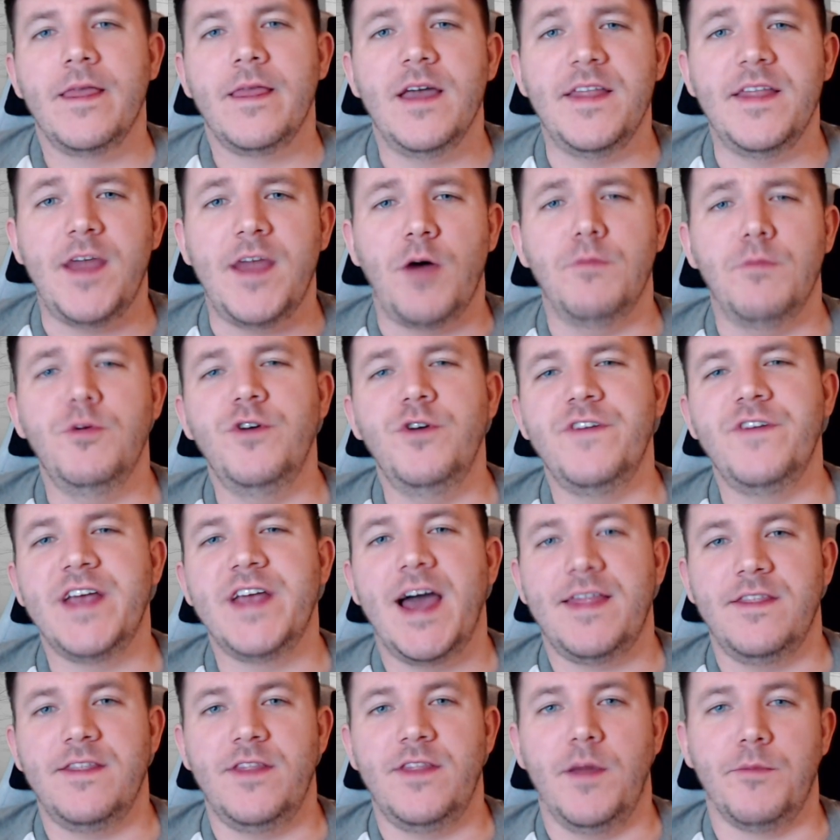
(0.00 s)
And now moving
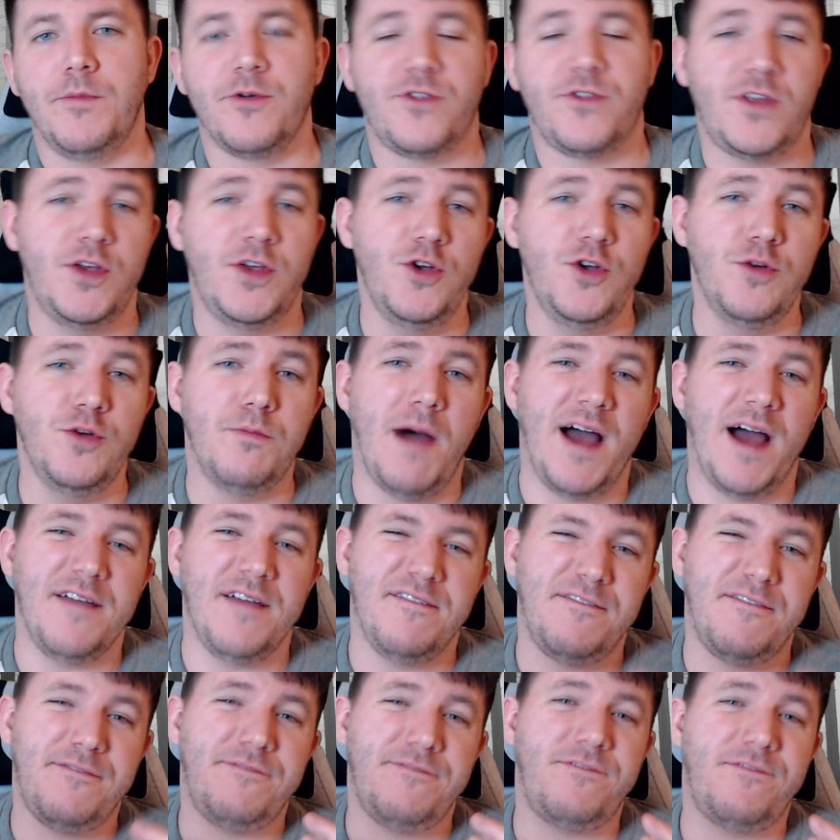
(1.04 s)
on to number two by
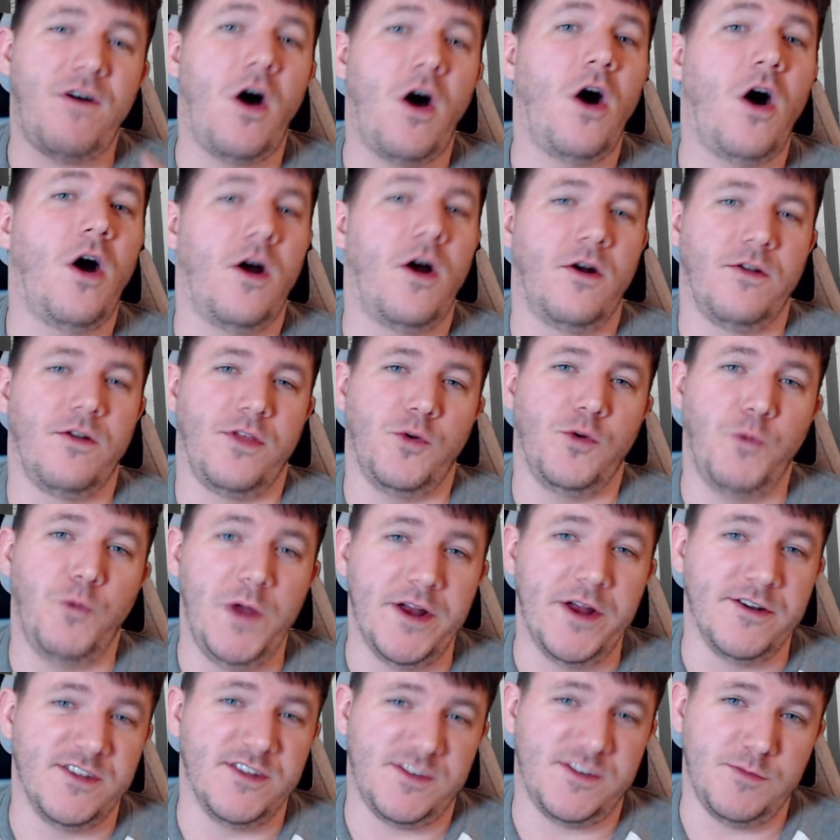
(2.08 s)
far the
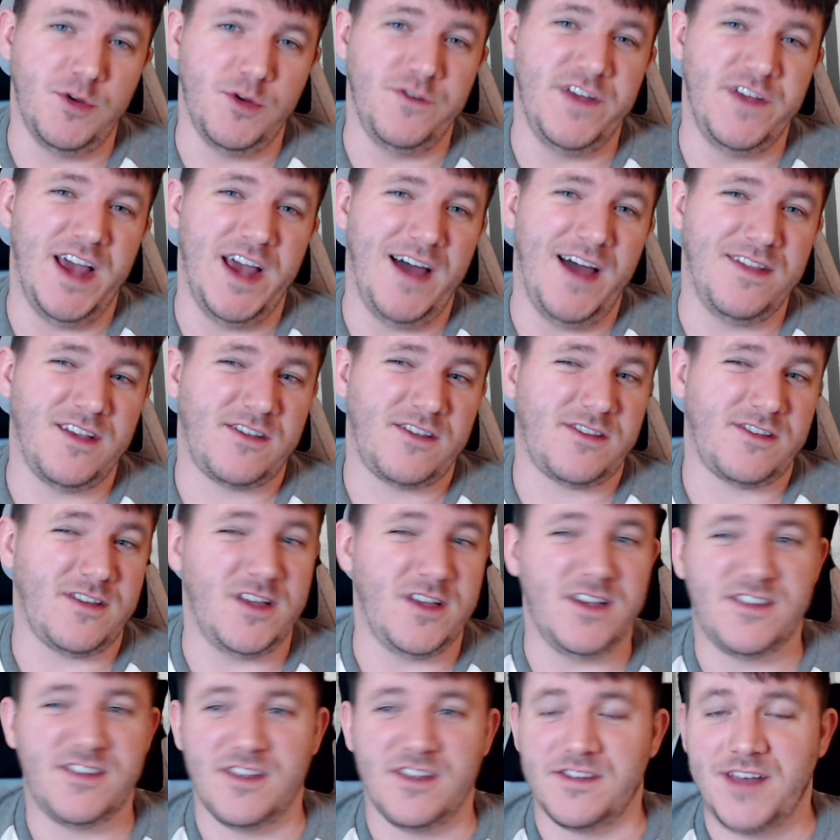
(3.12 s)
weirdest movie on this
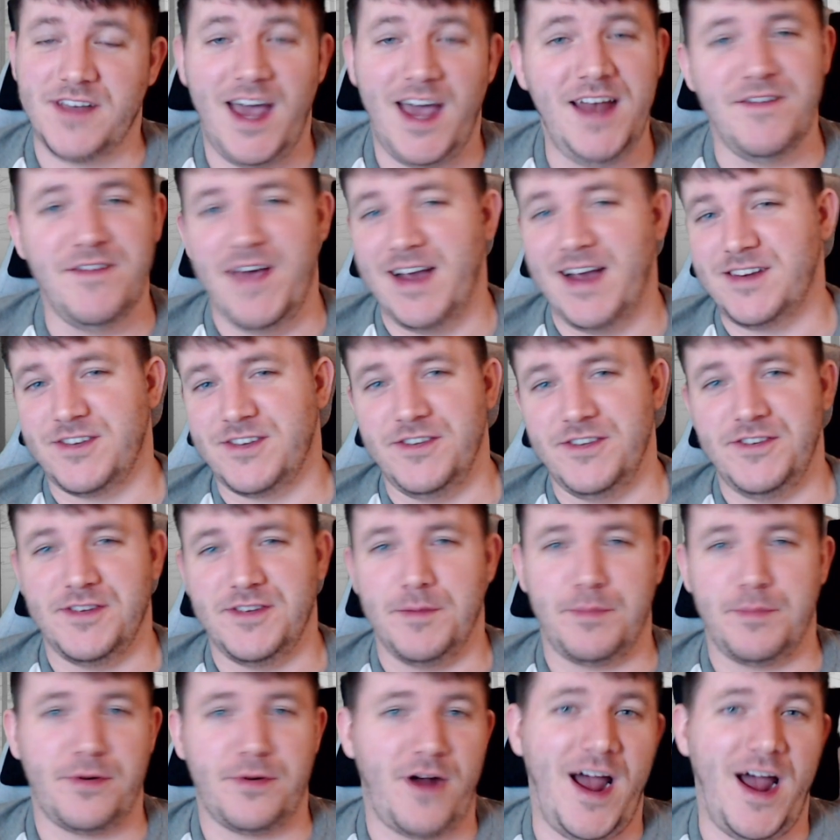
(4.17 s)
list. It's kind of actually
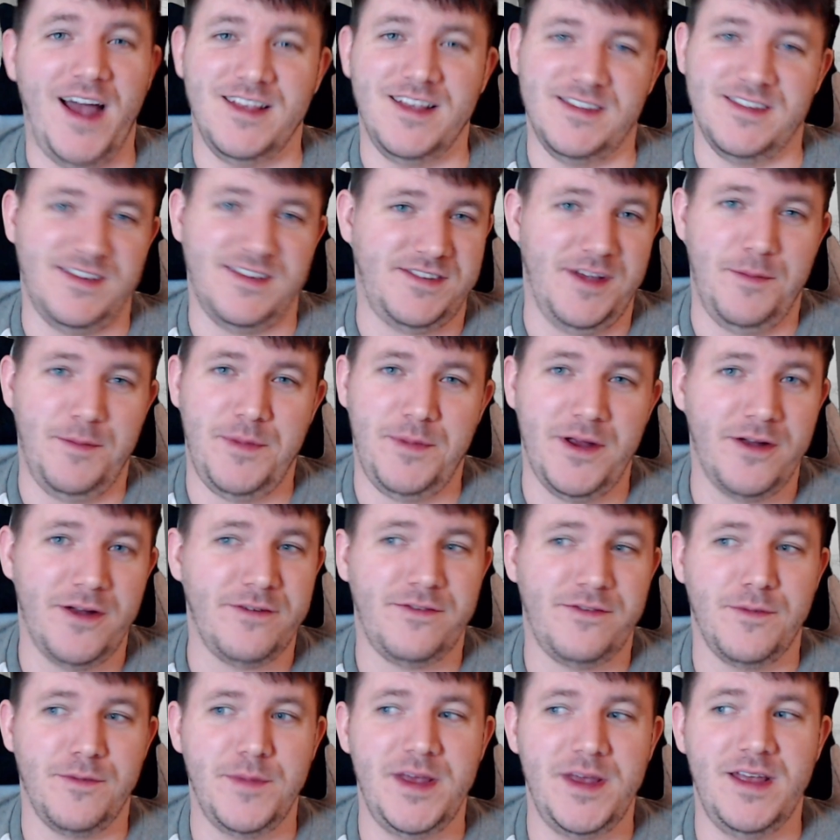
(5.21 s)
surprised it's up here
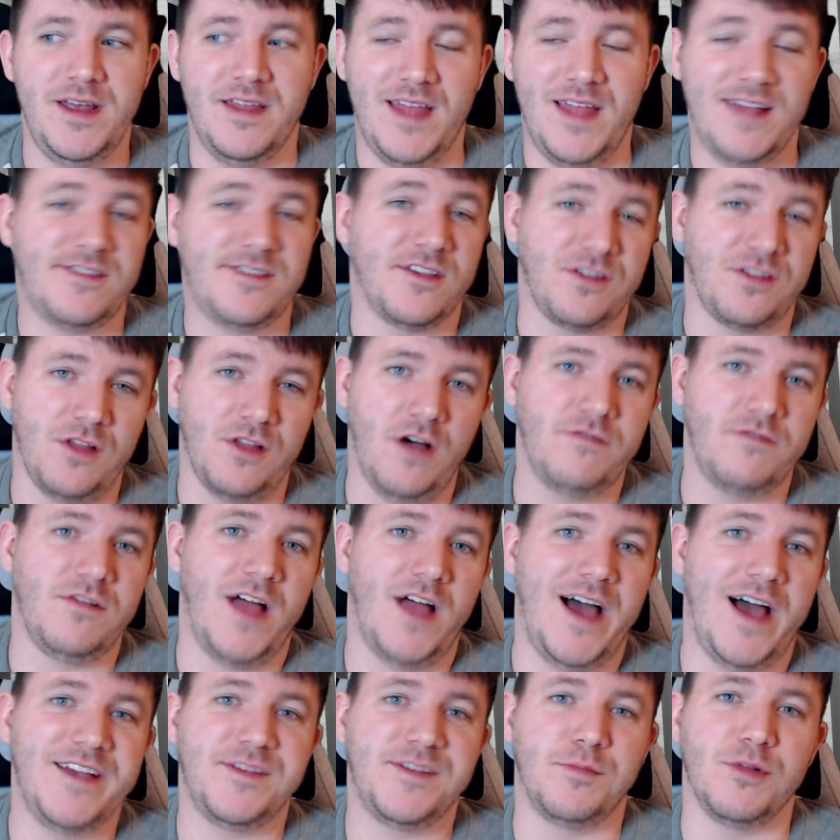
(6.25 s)
for me, and that's Love
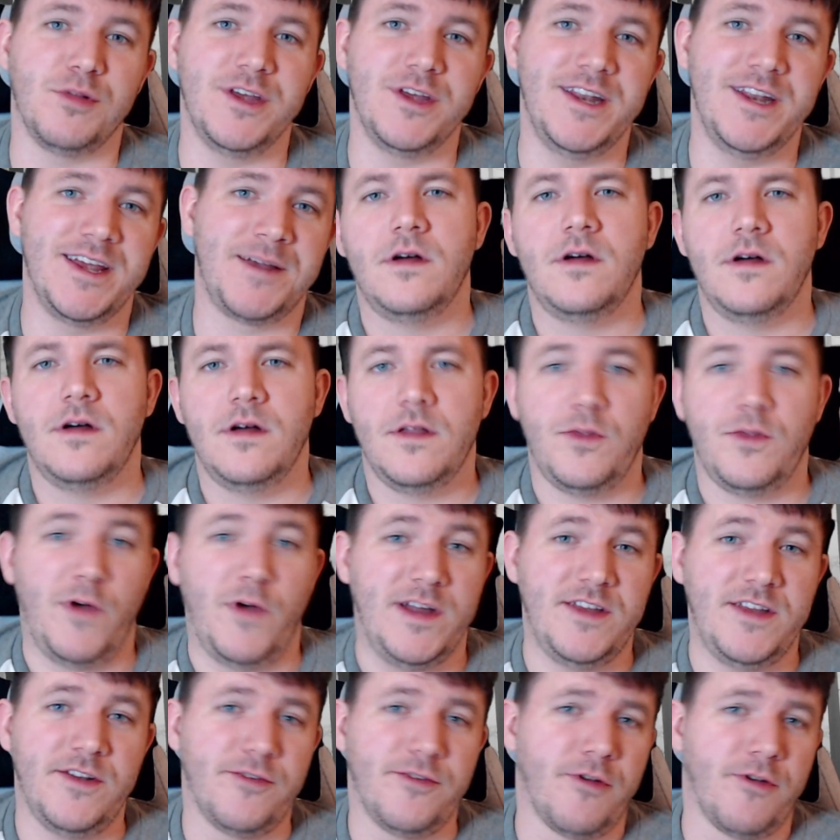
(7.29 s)
Lies Bleeding. Now, I
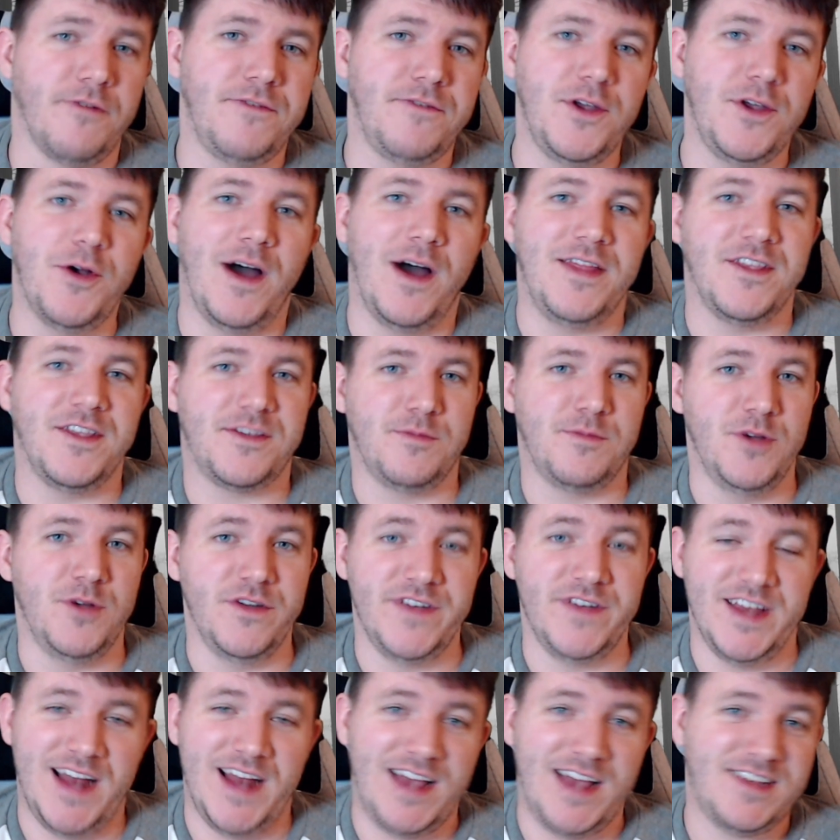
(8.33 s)
did a review on this
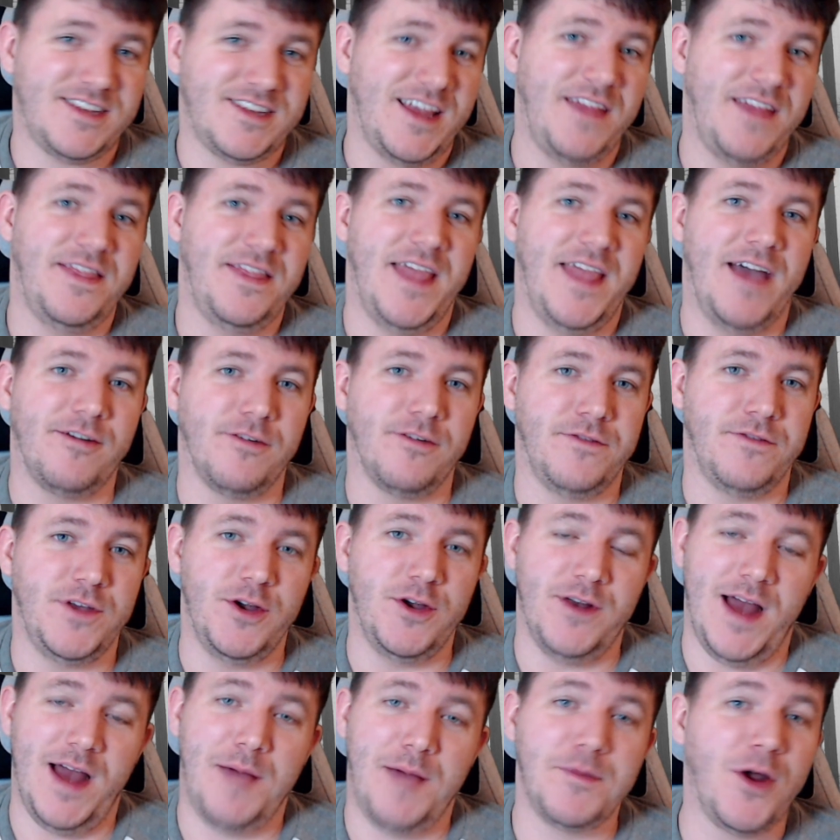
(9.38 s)
movie, and I said in that review,
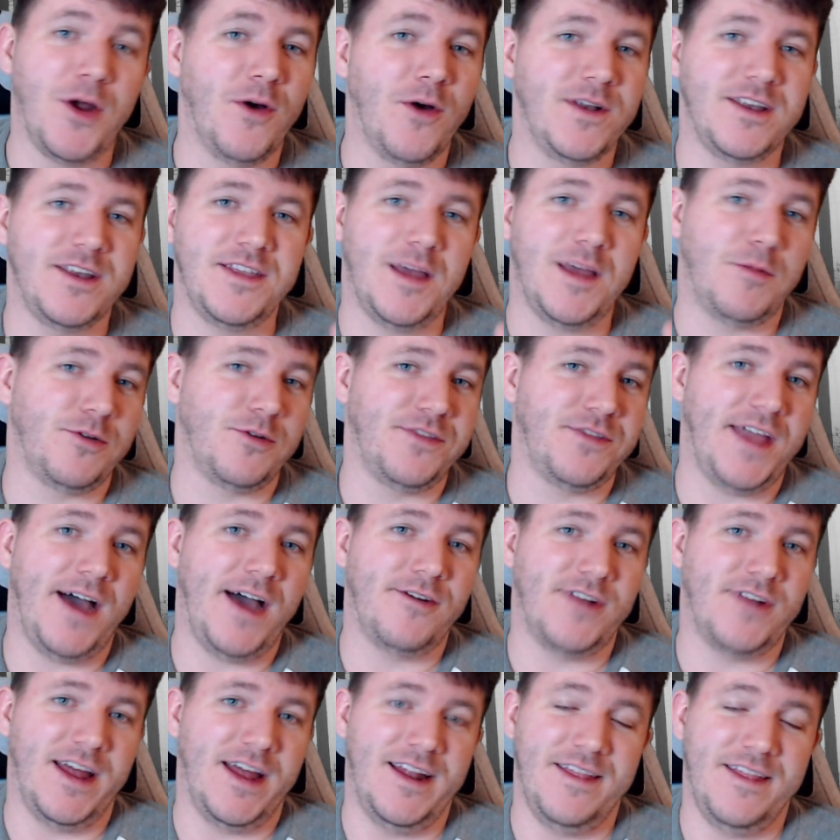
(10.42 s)
and I'm going to double
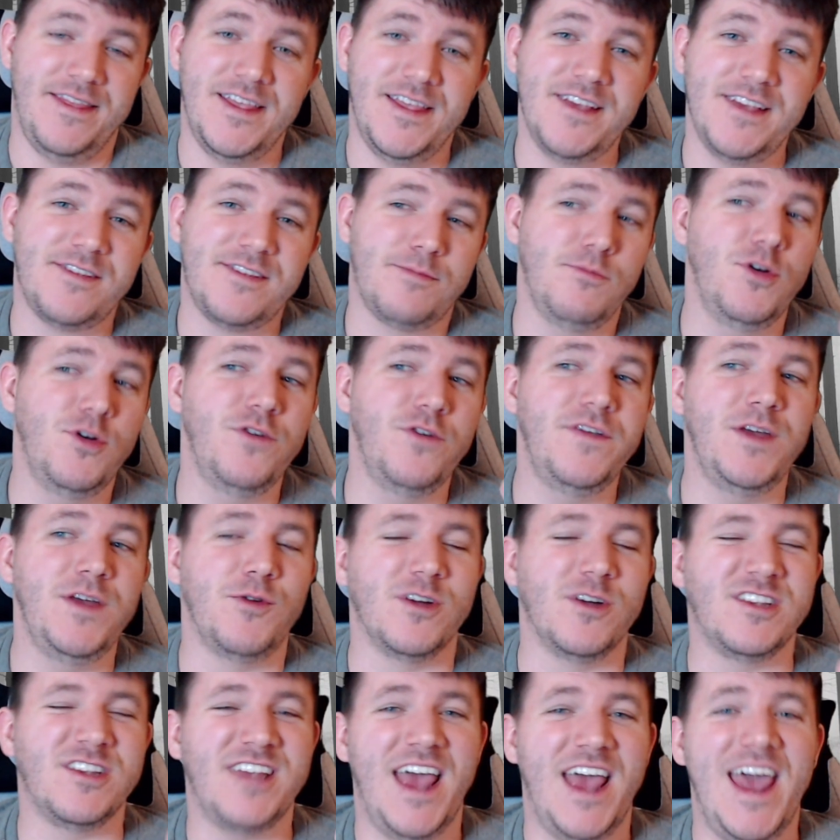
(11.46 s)
down on it. This movie
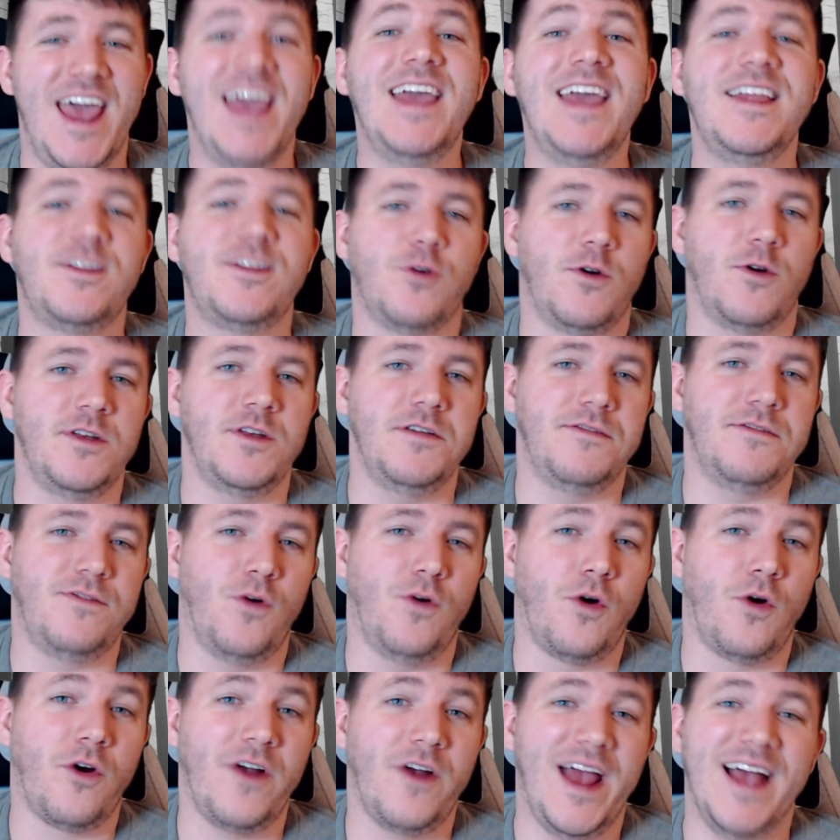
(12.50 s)
was
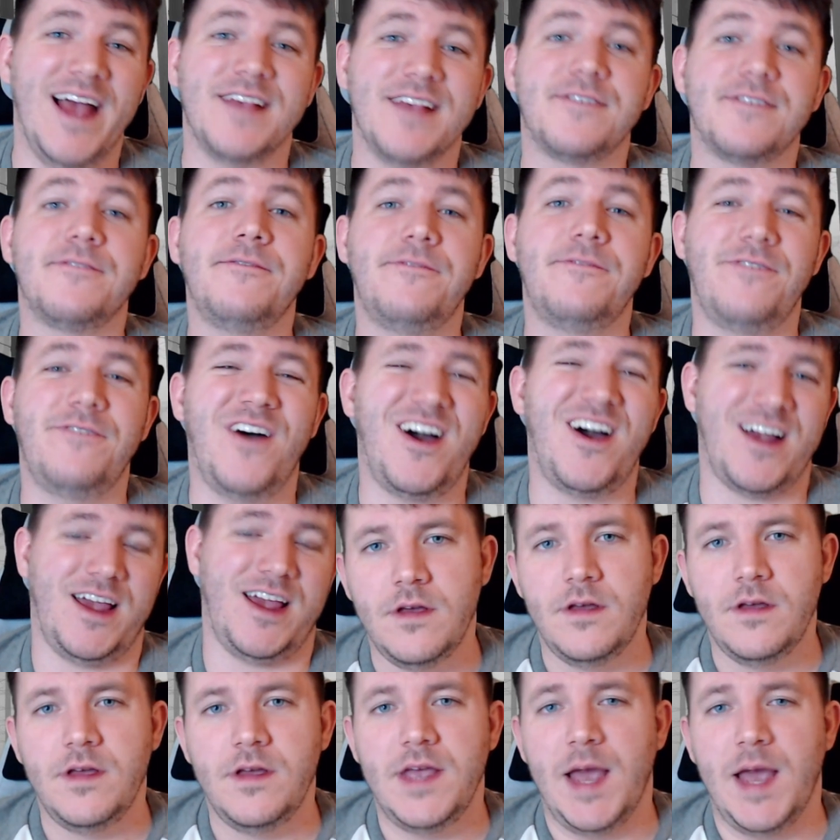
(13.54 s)
A24 as fuck.